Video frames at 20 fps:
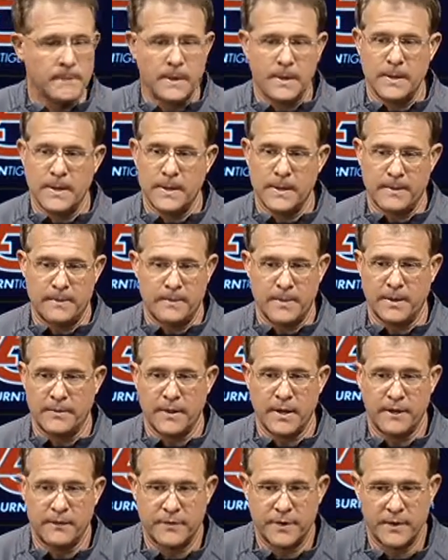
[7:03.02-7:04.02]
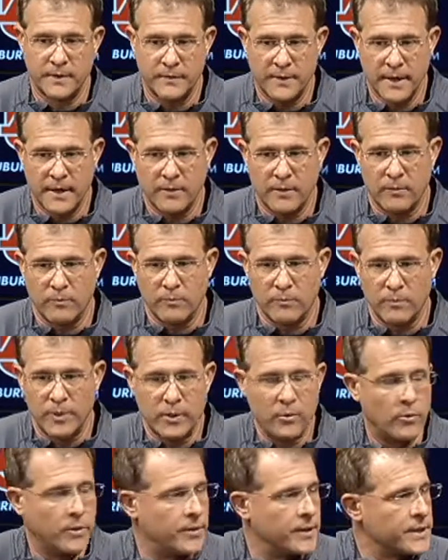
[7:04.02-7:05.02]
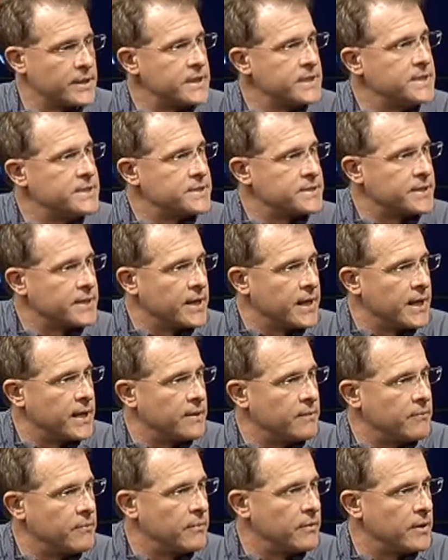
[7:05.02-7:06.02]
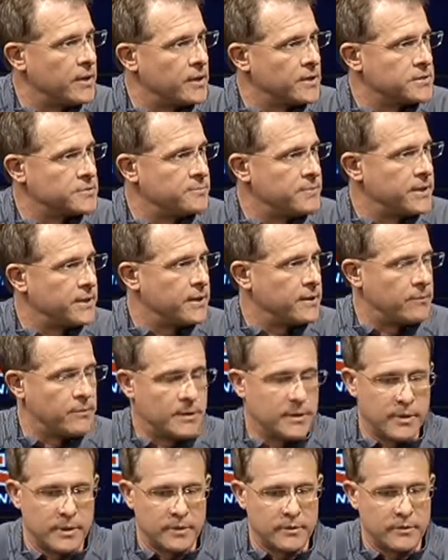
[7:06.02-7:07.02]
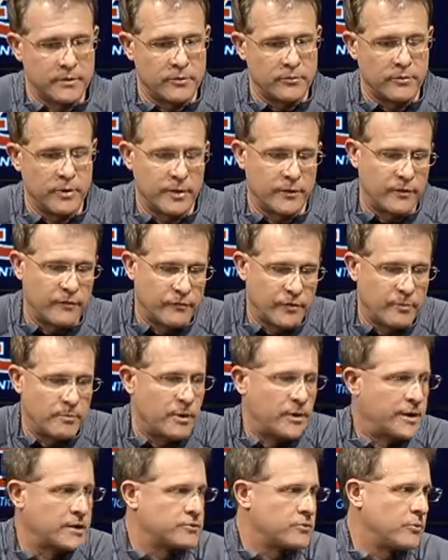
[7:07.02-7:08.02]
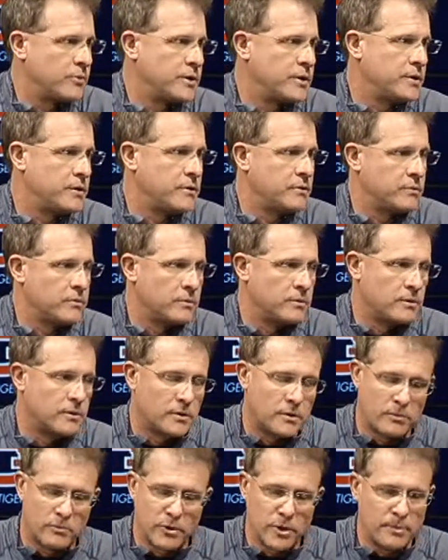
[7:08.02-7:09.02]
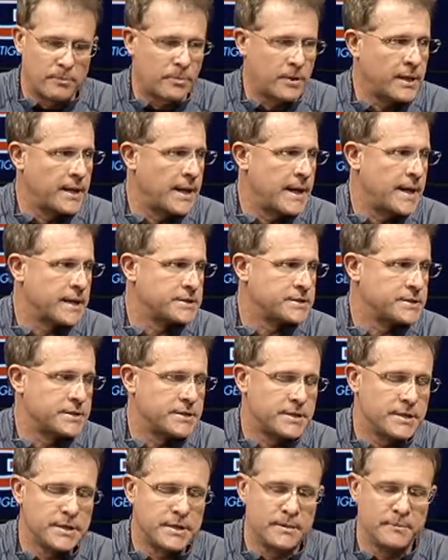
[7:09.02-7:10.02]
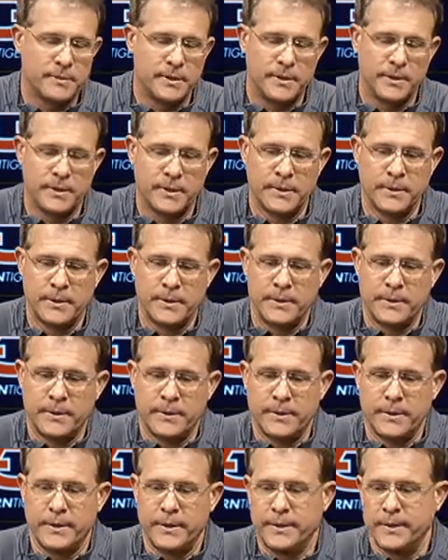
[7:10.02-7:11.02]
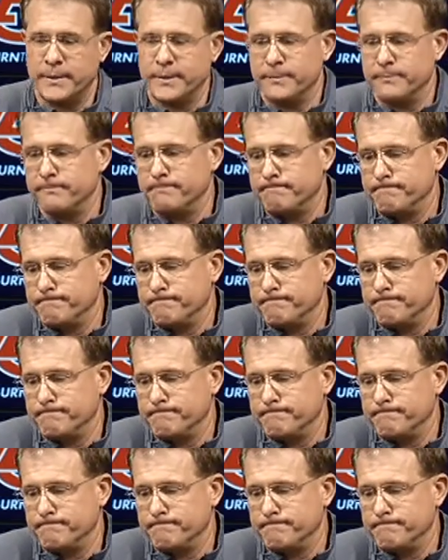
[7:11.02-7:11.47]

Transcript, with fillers: yeah, I, I think that'll be one of the keys to the game, us being able to, to run the football. That's what we do. We're a run play action team, and um,